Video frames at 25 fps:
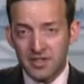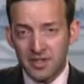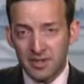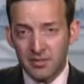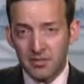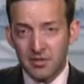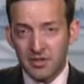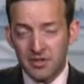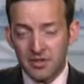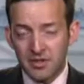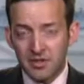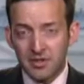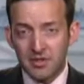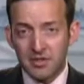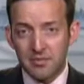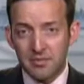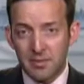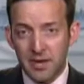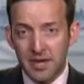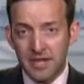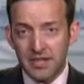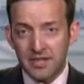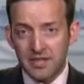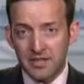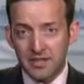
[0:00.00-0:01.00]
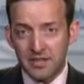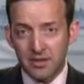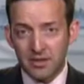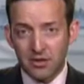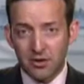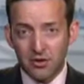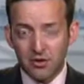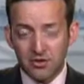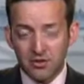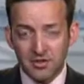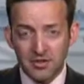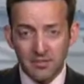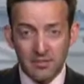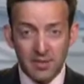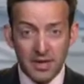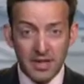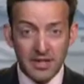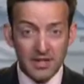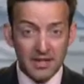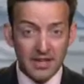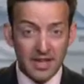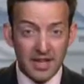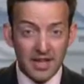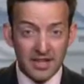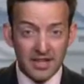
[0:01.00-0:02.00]
of the debates in Congress about
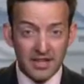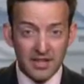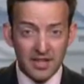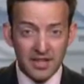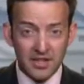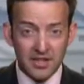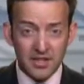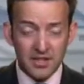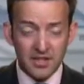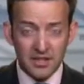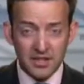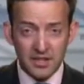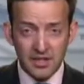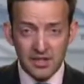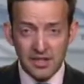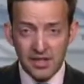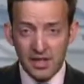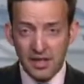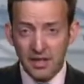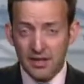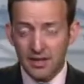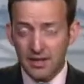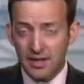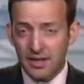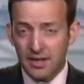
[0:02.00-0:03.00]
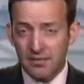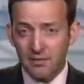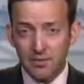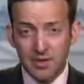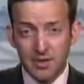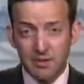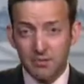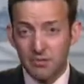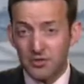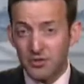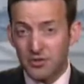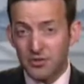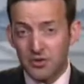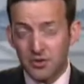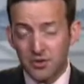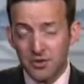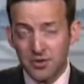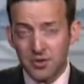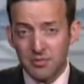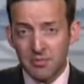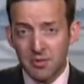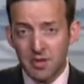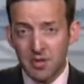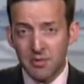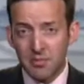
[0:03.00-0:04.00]
taxation can get. That will certainly
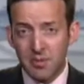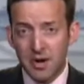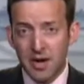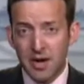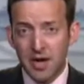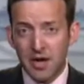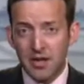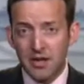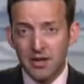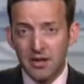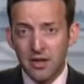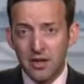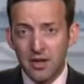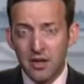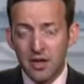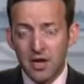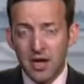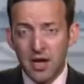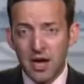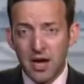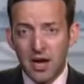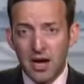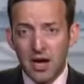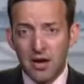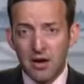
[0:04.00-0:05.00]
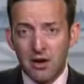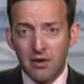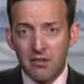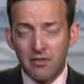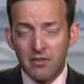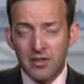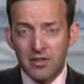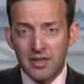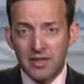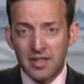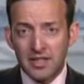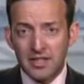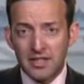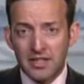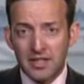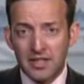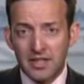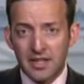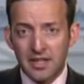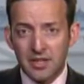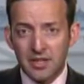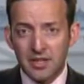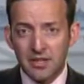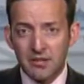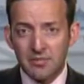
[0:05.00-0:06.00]
be a part of the next
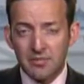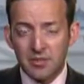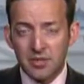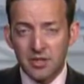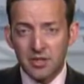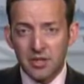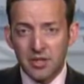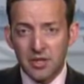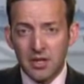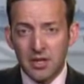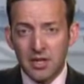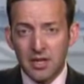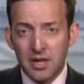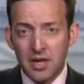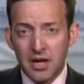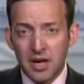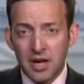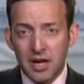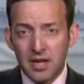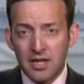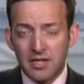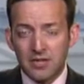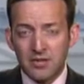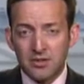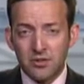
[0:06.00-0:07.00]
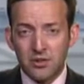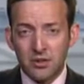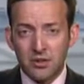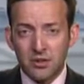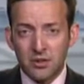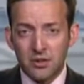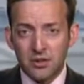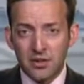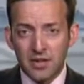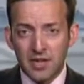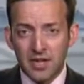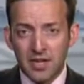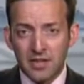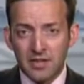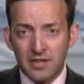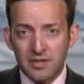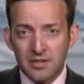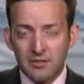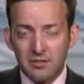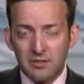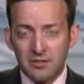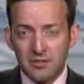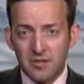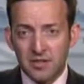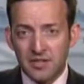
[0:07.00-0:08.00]
election. But it's not long now till
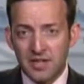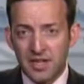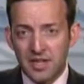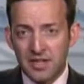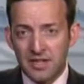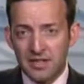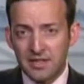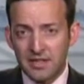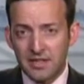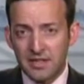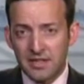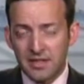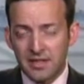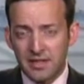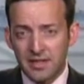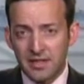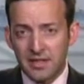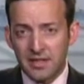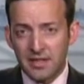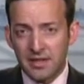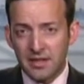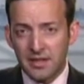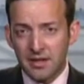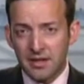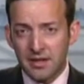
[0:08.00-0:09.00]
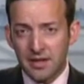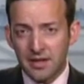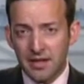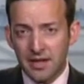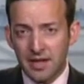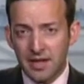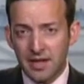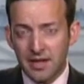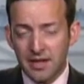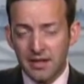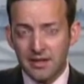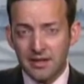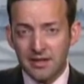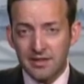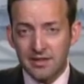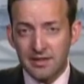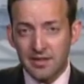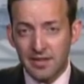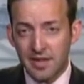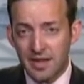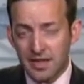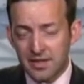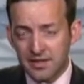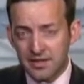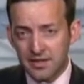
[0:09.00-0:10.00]
we'll start to see candidates
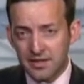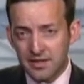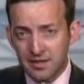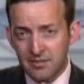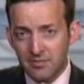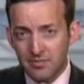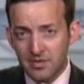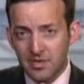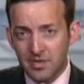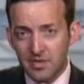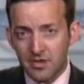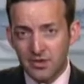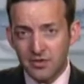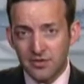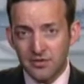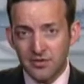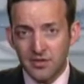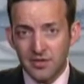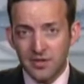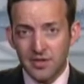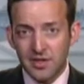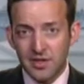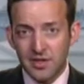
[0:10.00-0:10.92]
announcing themselves